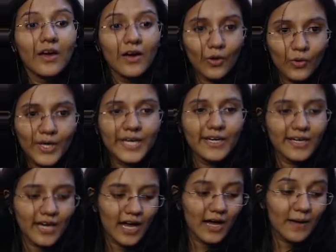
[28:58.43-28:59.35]
Okay,
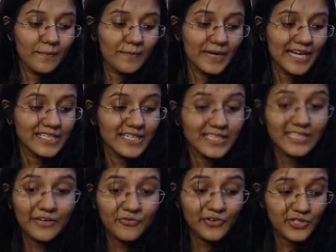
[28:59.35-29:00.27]
it
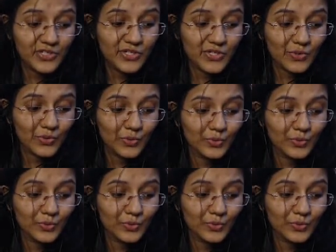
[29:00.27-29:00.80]
refers to